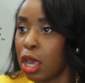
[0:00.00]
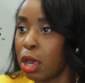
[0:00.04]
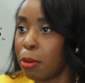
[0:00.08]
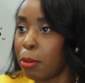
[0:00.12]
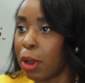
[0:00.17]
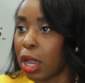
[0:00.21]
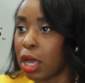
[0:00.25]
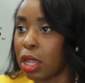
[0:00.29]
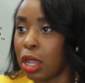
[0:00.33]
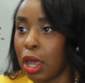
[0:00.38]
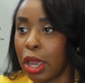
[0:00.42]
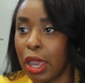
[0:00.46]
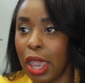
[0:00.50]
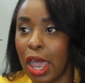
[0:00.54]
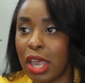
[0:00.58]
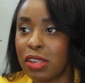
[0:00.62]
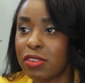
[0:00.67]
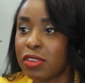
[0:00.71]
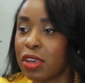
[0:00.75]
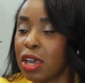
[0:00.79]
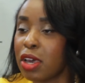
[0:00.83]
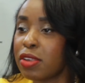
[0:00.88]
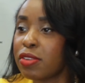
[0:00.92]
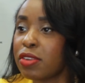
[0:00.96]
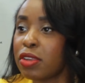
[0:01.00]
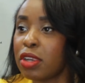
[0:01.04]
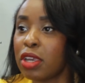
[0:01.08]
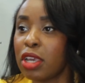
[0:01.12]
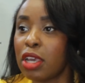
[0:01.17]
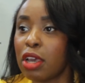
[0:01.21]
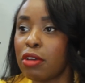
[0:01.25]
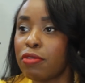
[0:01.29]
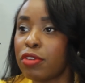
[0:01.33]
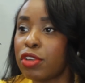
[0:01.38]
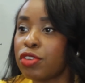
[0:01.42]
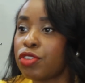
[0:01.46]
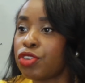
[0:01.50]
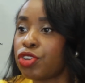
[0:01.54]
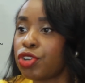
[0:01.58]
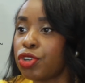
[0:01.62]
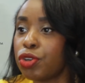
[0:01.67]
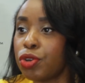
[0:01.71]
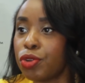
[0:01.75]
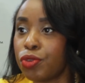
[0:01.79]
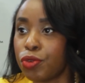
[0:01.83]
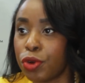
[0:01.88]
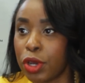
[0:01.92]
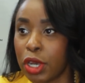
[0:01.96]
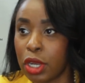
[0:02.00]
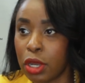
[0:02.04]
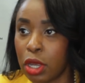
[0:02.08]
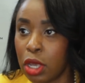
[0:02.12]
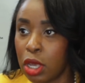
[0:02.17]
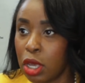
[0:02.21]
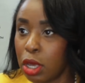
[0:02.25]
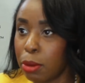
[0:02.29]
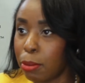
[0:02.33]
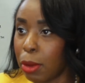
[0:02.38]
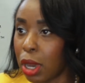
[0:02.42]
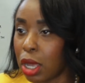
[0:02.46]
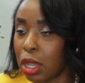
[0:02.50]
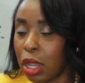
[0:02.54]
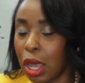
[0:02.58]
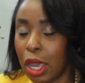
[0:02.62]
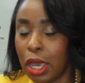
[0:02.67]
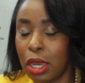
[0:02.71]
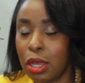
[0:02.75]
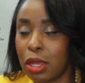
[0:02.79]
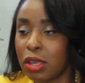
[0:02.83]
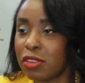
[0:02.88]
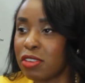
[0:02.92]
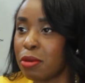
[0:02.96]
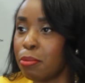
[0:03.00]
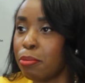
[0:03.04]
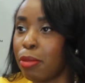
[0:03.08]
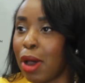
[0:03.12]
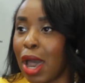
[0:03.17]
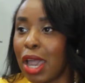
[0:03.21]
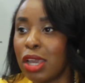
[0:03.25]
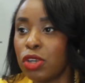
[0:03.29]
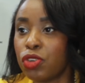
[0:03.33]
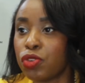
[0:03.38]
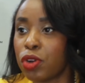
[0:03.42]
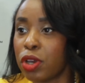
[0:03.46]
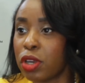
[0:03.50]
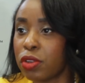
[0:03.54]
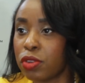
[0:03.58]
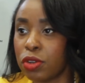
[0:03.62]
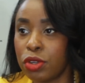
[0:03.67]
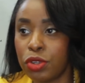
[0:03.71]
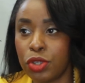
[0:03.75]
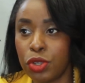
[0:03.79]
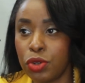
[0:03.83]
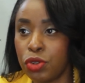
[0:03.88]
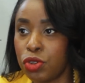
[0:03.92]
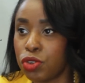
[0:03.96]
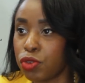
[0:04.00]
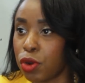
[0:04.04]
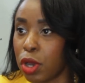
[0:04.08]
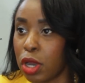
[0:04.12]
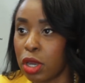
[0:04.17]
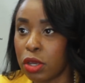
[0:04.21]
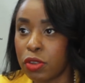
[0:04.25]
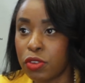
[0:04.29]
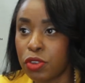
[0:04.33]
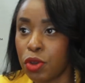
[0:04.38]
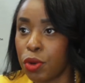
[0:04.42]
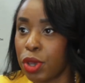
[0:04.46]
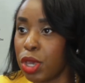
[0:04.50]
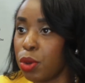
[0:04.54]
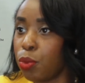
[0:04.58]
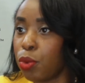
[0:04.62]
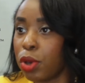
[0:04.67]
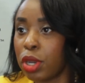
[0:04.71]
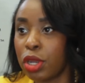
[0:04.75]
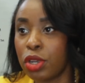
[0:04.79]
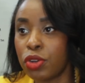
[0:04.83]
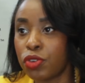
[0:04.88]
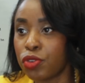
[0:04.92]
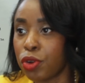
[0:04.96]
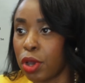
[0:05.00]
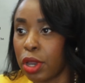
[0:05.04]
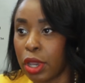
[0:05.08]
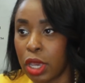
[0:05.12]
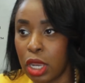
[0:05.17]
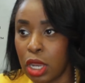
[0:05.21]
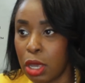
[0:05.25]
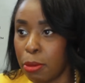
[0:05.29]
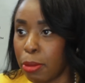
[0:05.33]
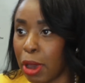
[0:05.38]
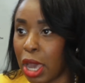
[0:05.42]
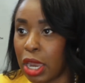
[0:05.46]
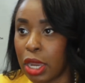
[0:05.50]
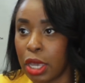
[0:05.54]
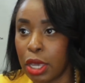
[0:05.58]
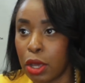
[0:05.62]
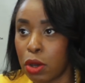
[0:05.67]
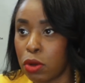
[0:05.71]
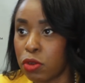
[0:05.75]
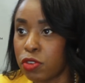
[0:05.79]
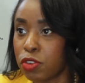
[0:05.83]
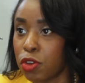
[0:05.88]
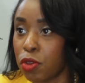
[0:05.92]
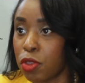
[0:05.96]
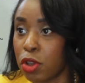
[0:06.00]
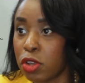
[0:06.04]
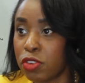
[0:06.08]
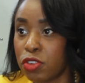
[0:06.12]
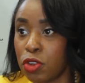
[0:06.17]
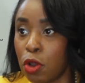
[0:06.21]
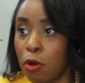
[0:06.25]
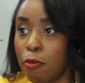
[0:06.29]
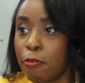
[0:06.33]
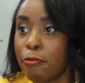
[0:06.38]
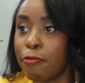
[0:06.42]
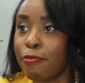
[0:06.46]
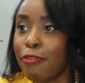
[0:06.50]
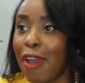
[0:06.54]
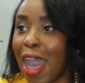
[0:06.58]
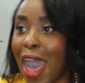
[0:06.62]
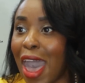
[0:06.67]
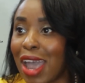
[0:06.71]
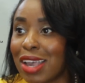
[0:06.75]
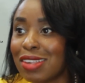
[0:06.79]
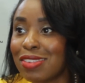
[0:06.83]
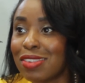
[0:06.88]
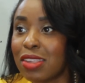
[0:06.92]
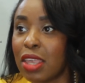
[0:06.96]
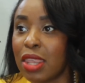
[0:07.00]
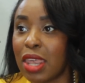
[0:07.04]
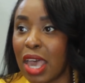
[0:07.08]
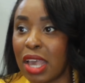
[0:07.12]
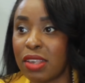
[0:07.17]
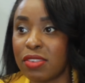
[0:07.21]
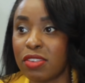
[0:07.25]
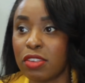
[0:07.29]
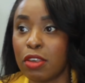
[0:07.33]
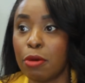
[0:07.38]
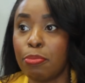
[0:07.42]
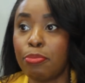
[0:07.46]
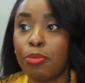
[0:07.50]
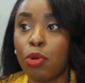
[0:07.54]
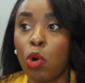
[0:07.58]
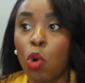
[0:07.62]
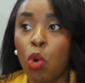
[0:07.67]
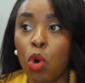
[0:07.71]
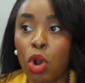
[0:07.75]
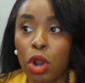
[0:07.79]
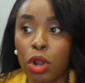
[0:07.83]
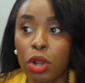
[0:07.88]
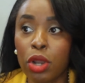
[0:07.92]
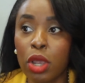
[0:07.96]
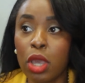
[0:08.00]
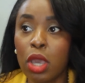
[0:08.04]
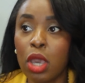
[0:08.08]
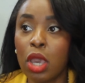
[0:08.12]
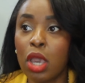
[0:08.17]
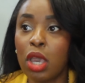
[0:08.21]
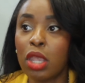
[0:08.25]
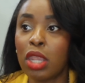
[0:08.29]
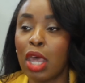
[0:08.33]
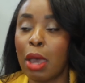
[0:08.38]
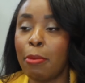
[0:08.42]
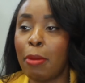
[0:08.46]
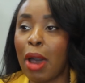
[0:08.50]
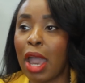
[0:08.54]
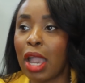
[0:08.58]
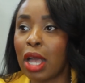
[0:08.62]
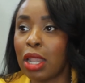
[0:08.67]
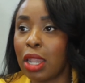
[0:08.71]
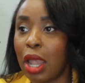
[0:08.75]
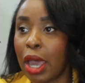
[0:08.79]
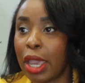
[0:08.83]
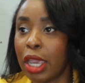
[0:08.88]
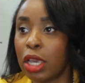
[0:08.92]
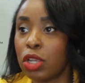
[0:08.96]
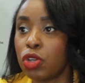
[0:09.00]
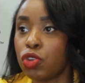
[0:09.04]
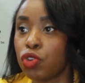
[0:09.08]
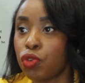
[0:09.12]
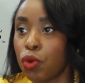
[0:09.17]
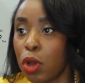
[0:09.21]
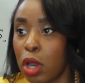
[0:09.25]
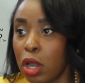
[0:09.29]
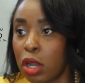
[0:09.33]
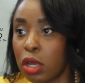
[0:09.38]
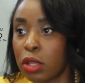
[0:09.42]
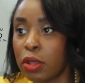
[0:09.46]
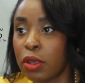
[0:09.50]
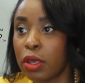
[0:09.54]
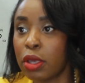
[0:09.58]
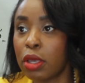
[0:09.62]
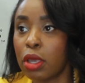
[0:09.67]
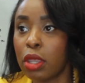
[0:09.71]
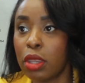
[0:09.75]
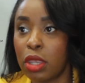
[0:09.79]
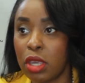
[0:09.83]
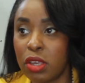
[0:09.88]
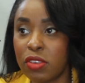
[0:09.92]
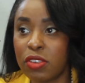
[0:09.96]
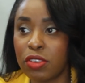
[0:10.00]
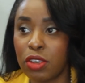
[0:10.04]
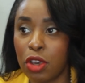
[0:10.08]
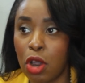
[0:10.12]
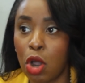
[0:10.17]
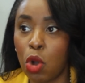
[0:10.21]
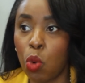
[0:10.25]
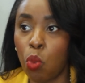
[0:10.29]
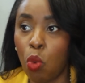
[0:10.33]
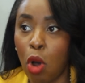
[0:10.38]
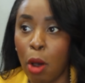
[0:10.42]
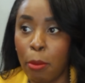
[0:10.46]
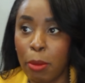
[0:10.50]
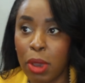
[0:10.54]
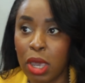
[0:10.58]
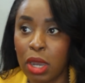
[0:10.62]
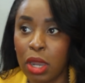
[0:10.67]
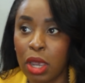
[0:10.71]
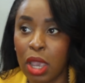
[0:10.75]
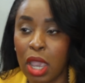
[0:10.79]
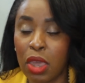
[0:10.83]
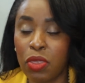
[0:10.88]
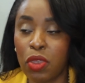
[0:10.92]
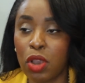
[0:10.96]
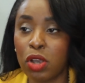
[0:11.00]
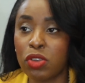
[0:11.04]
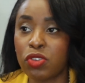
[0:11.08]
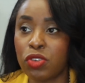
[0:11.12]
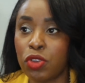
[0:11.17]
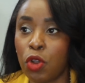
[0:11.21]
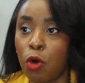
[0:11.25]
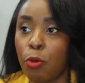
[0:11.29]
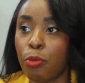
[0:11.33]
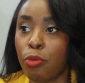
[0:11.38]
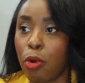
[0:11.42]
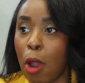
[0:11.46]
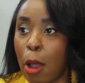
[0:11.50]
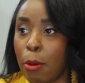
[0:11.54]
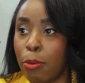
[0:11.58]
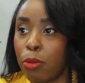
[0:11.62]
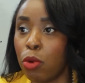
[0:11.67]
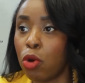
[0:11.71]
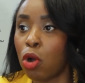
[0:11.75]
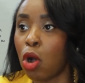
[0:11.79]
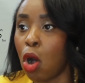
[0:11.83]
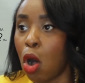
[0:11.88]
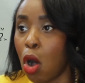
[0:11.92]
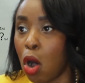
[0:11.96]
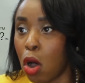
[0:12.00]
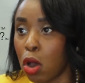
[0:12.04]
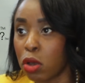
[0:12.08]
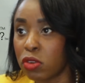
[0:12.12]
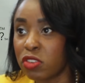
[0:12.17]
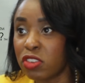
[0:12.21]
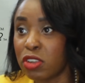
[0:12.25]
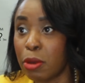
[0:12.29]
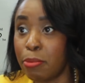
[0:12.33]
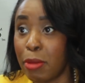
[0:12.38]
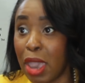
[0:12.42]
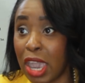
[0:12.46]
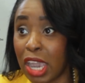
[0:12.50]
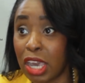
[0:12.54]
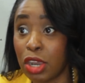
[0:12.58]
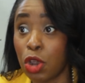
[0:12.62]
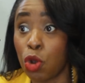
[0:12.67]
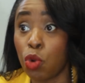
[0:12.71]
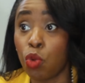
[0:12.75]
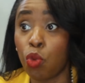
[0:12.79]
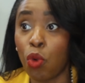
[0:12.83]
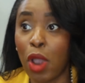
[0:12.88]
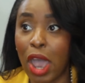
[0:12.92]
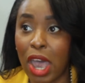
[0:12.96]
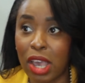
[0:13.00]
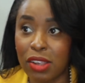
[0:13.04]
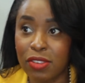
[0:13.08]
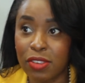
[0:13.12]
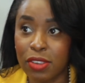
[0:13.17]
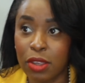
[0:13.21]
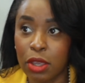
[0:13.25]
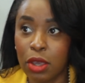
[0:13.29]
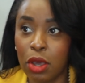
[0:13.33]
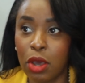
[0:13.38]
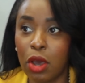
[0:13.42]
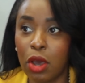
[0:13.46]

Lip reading: My client has custody of his children. My client doesn't buy drugs or do drugs, so he wouldn't drug anybody else. So there's no facts that support that my client drugged this young woman, and there's no probable cause to make an arrest